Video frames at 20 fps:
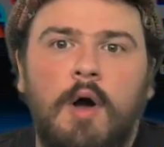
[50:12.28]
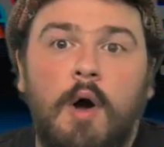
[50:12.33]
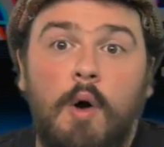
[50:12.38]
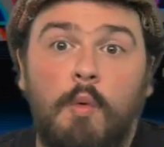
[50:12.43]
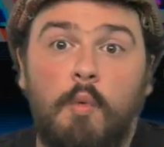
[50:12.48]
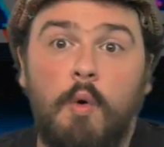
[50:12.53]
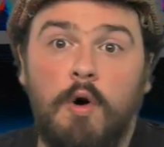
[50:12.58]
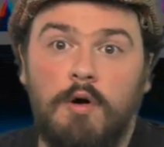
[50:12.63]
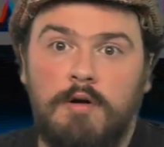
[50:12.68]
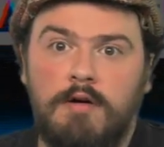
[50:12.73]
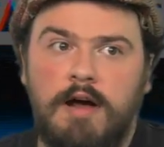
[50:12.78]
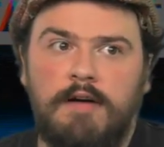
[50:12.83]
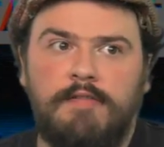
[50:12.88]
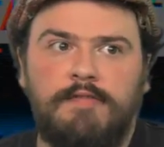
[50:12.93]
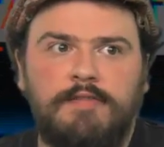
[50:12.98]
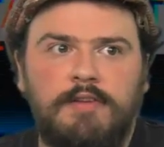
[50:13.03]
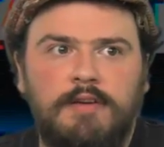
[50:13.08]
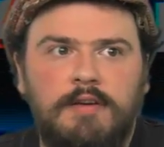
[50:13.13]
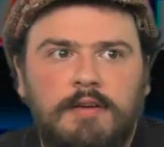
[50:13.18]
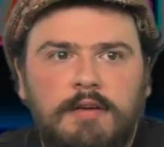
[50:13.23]

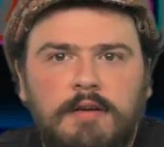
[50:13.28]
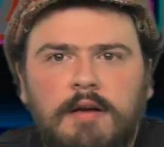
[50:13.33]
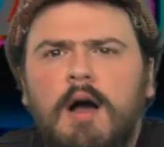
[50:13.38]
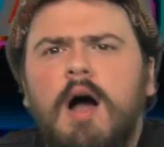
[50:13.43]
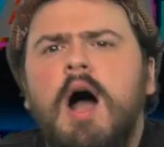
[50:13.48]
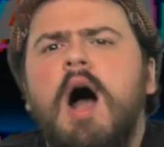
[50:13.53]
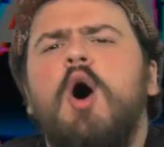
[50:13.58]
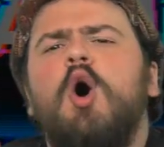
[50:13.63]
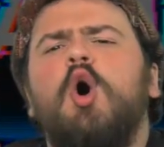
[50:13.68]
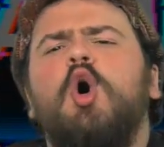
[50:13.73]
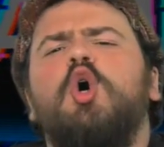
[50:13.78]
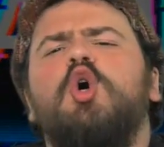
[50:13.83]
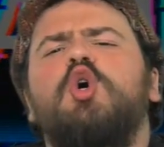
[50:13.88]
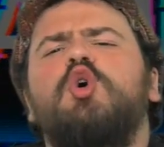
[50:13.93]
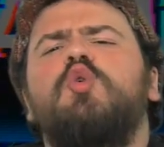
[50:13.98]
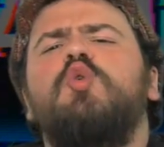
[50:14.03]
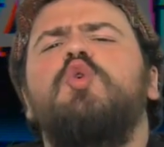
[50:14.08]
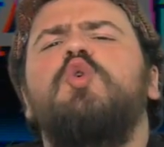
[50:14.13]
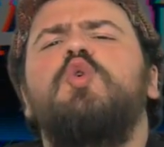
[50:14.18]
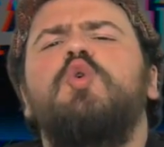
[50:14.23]
Warcraft.
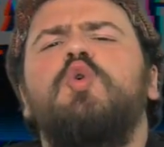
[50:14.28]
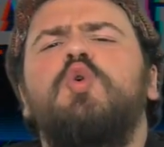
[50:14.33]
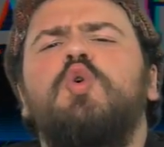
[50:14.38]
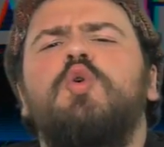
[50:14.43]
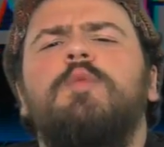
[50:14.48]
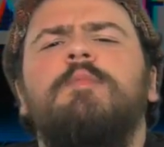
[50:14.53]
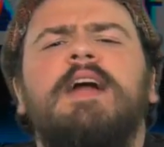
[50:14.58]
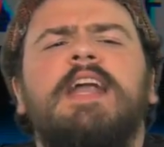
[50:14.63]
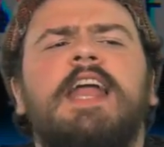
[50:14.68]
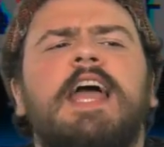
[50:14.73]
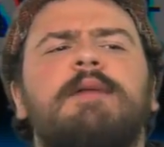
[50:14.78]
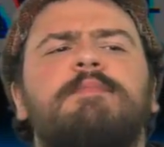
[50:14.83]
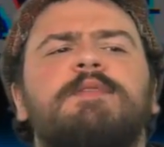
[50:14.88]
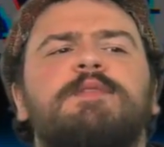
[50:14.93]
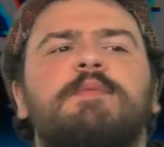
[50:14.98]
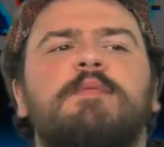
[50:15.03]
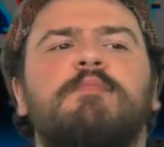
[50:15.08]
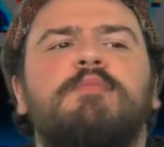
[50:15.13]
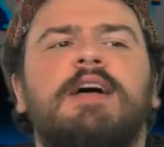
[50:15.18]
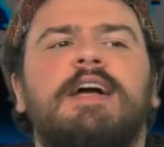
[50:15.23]
Oh, my
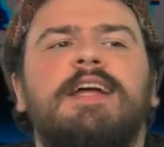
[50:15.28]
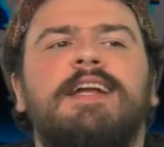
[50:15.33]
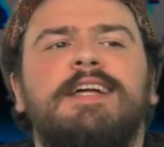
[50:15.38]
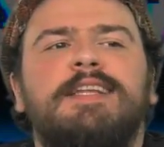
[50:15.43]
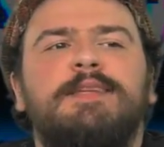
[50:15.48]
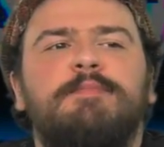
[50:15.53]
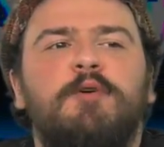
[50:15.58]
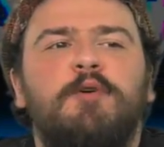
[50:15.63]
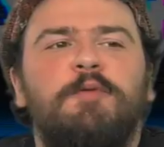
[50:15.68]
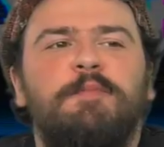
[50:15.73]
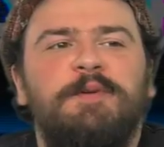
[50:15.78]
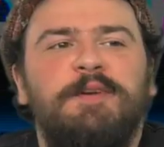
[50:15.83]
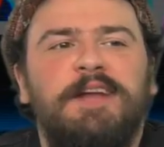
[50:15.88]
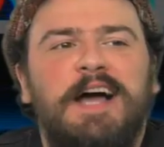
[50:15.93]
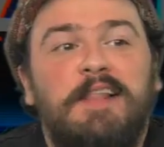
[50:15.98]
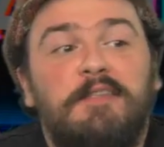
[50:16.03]
neighbour's been playing it at the moment.